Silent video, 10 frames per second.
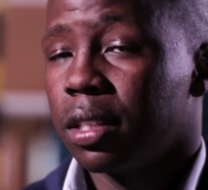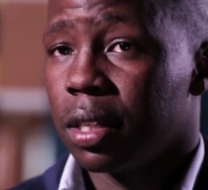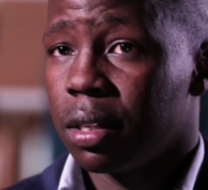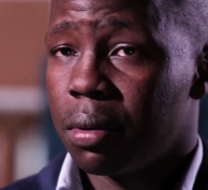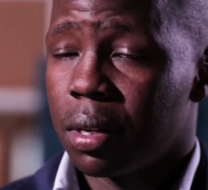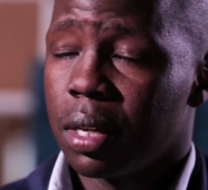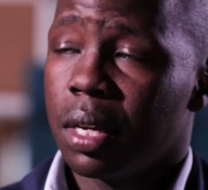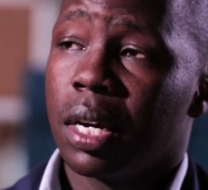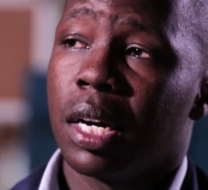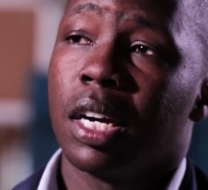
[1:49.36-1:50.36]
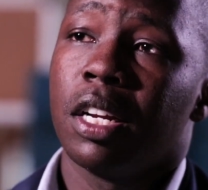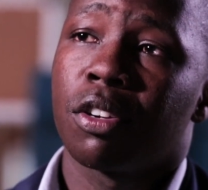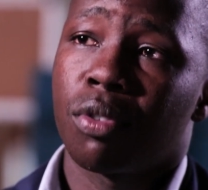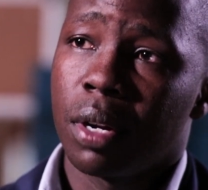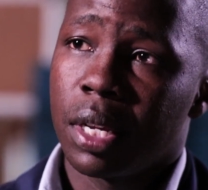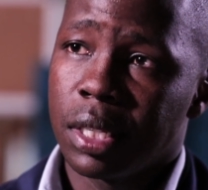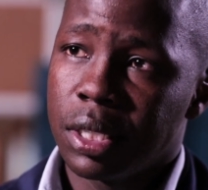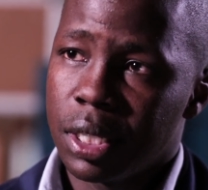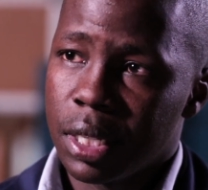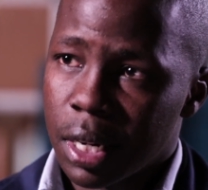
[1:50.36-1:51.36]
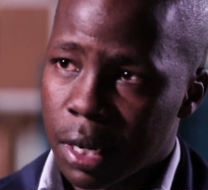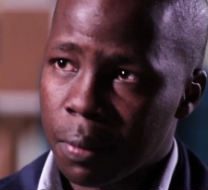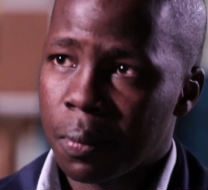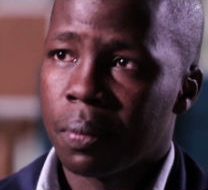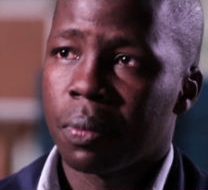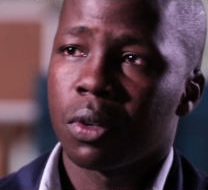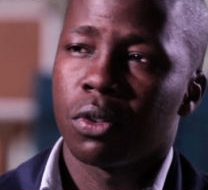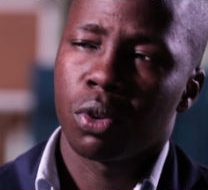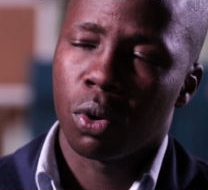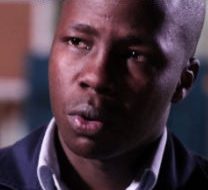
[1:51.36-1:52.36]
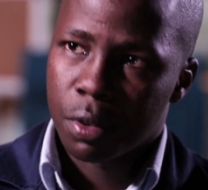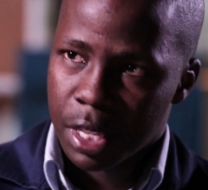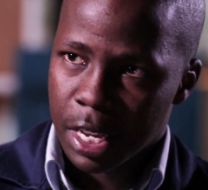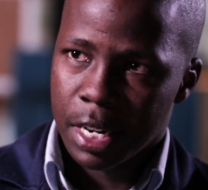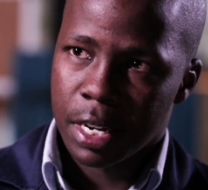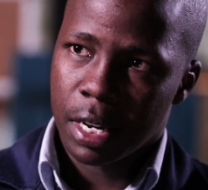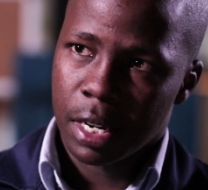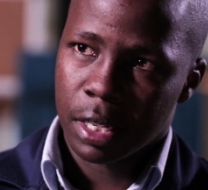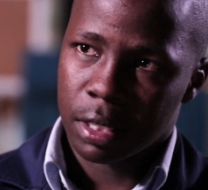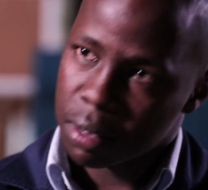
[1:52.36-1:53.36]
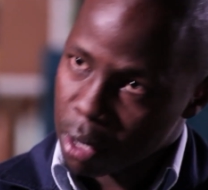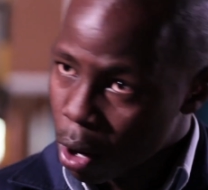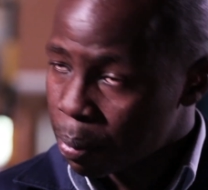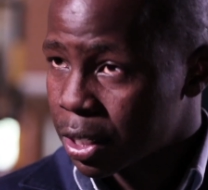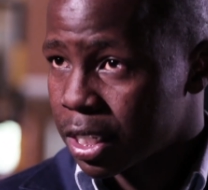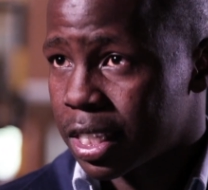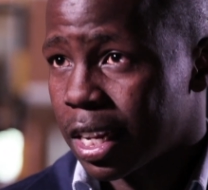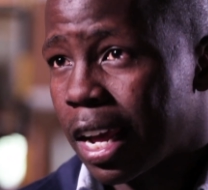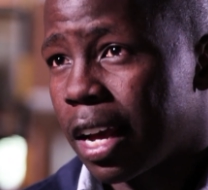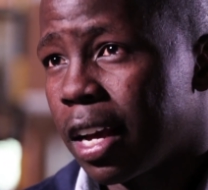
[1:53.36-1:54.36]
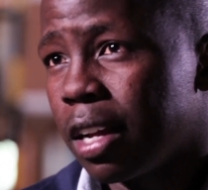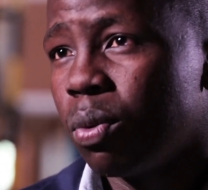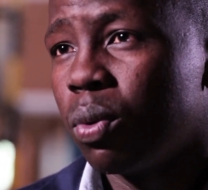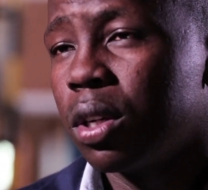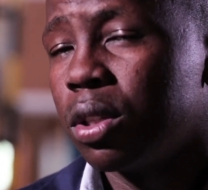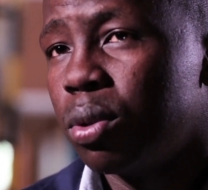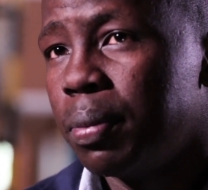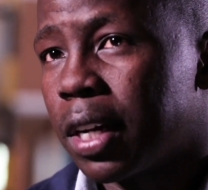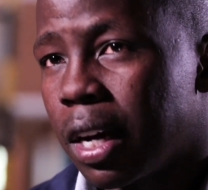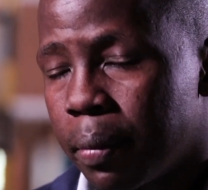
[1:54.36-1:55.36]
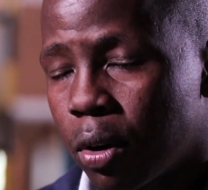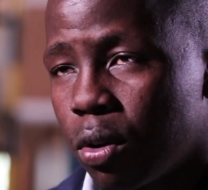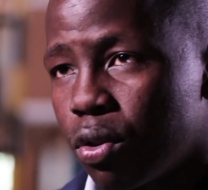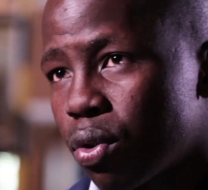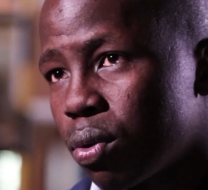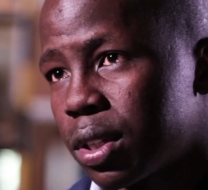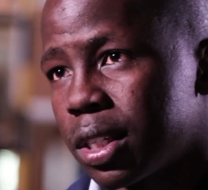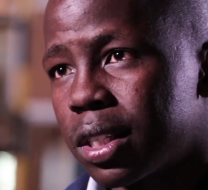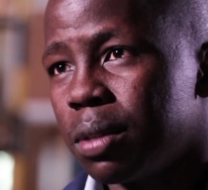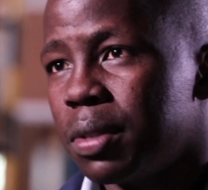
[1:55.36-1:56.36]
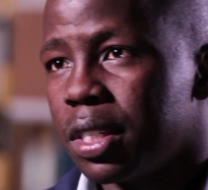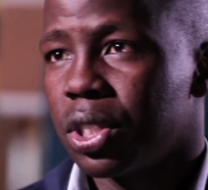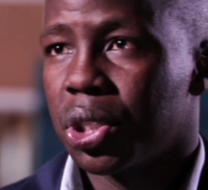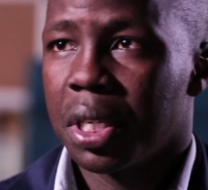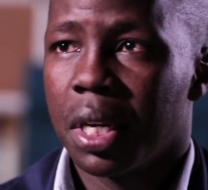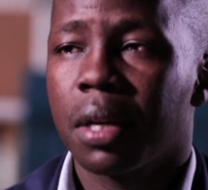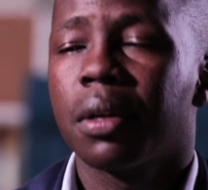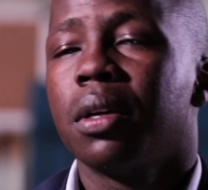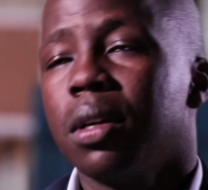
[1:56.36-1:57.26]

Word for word: I did uh, electronic engineering. So then uh, the options that I had were to become a control systems engineer.